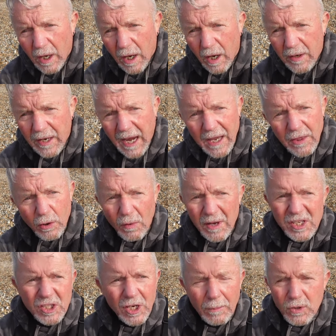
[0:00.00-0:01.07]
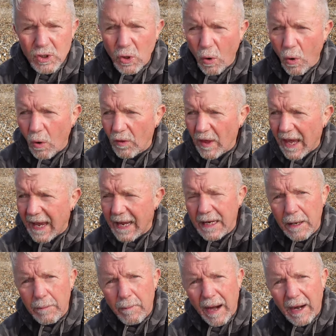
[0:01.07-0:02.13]
Okay, there is some talk that
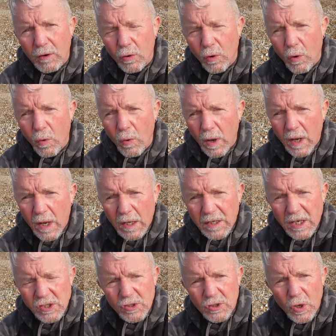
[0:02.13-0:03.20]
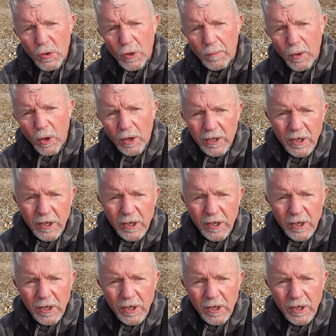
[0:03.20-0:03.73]
handling mackerel doesn't do them good.